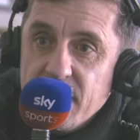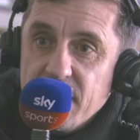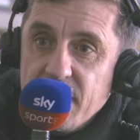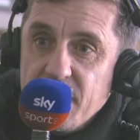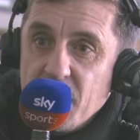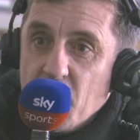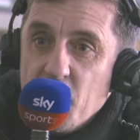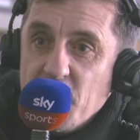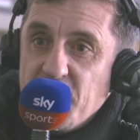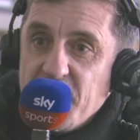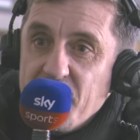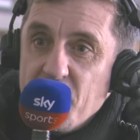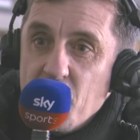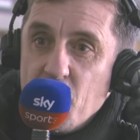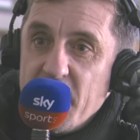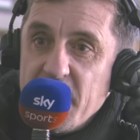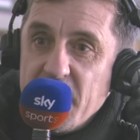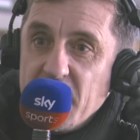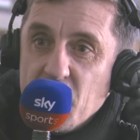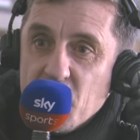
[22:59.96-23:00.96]
You know, whichever
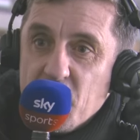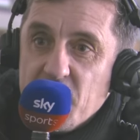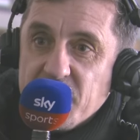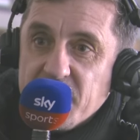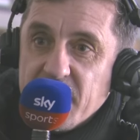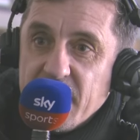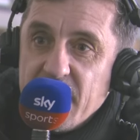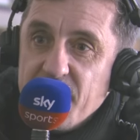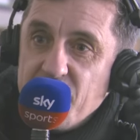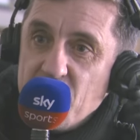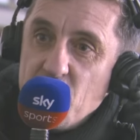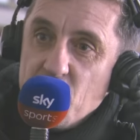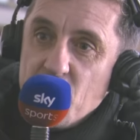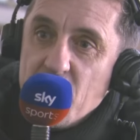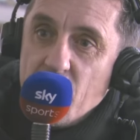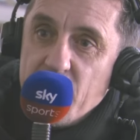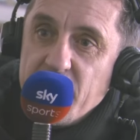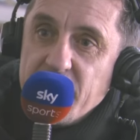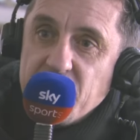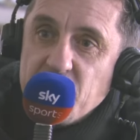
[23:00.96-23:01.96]
way you look at it, if you
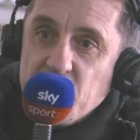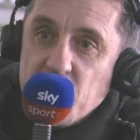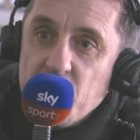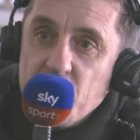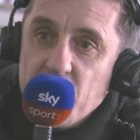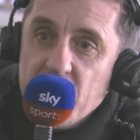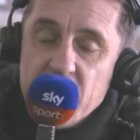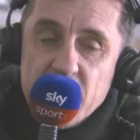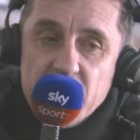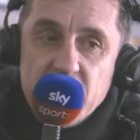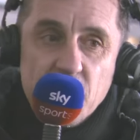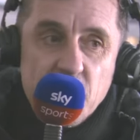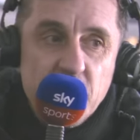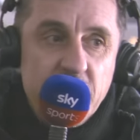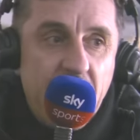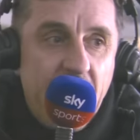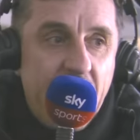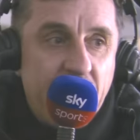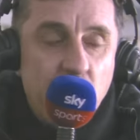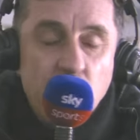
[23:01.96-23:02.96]
go into, you know,
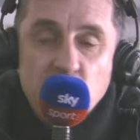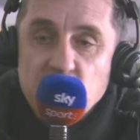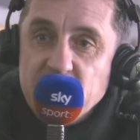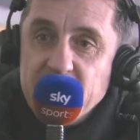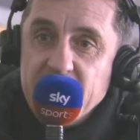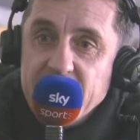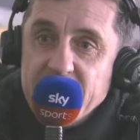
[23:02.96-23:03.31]
I don't see